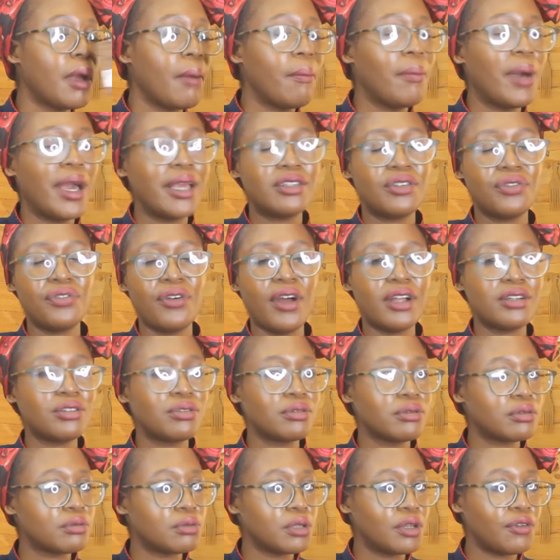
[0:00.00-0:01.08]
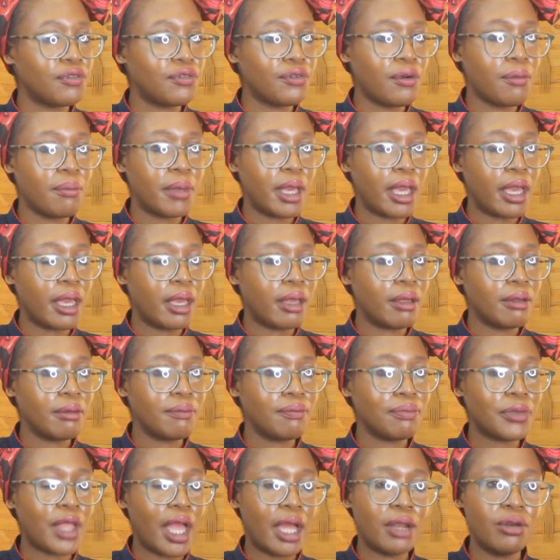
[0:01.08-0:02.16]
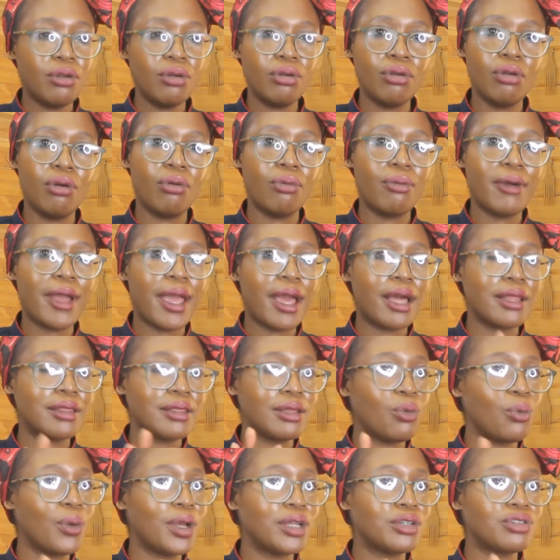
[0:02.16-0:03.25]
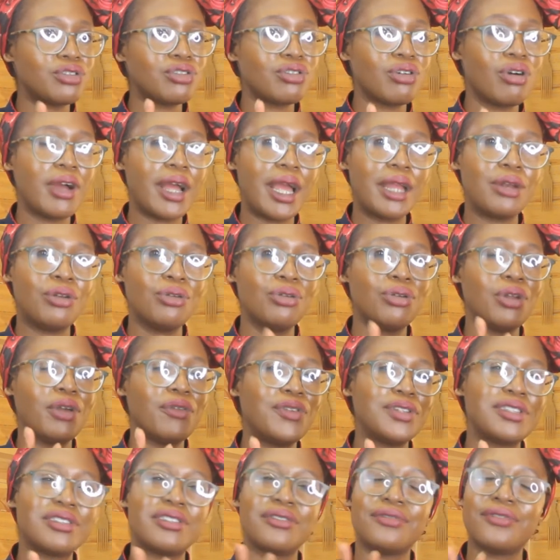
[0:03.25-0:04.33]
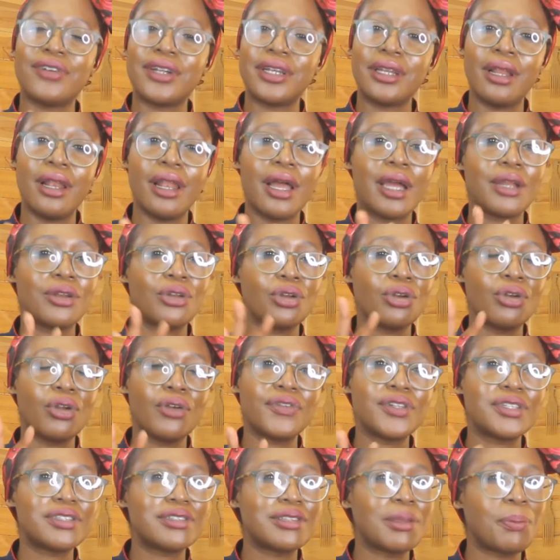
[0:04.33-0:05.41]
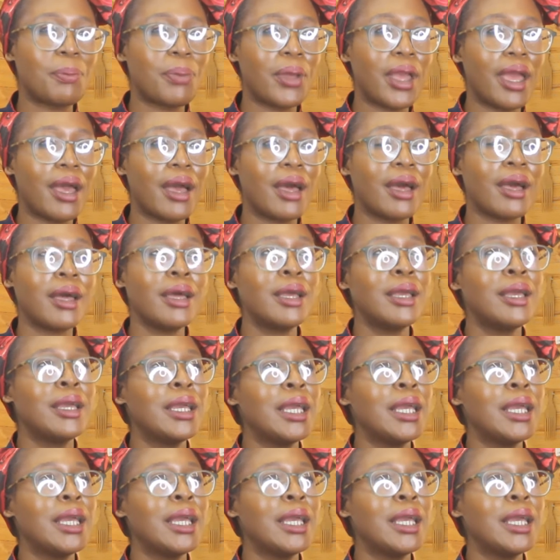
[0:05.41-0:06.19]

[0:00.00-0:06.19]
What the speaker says: But it's far too sweet for me. I don't know where they went wrong. I don't know if it's the vanilla. I don't know if it's the pear.